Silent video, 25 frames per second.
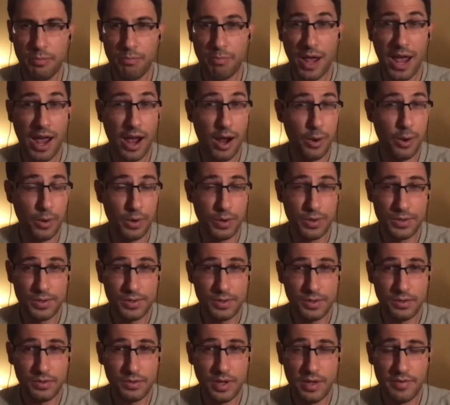Powers
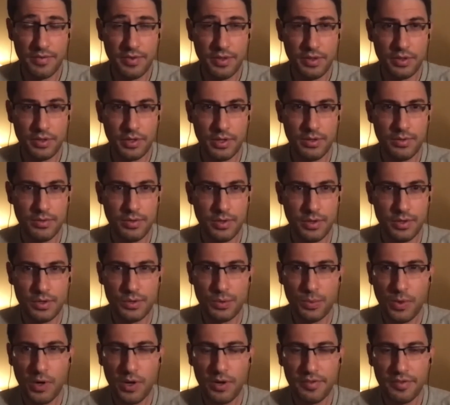11th or
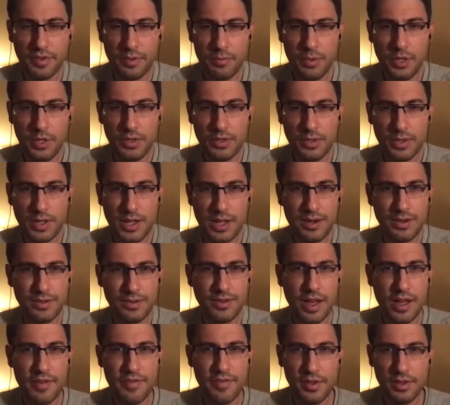12th. I mean, so that
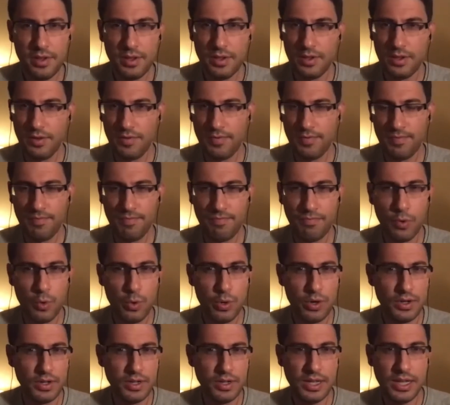11th to
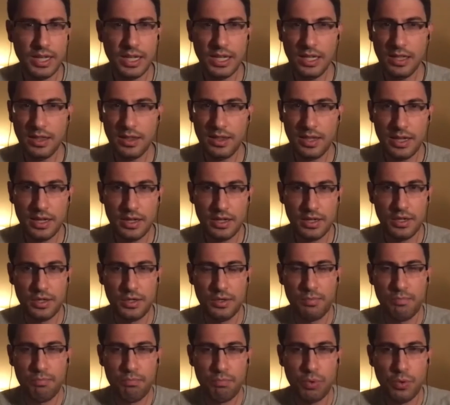
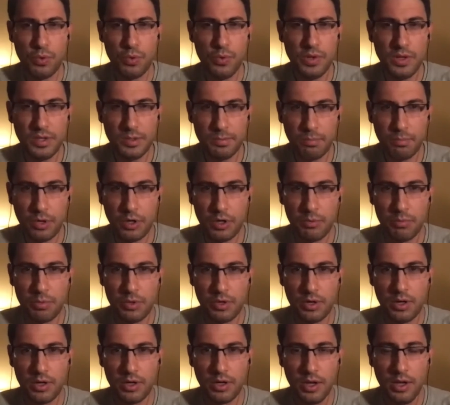14th-ish points
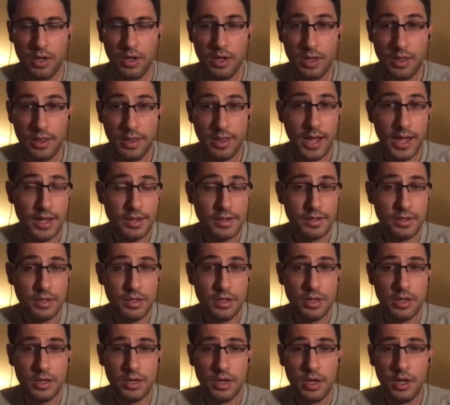ballpark, that's
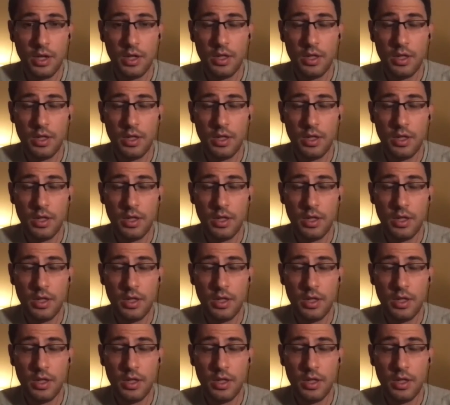good.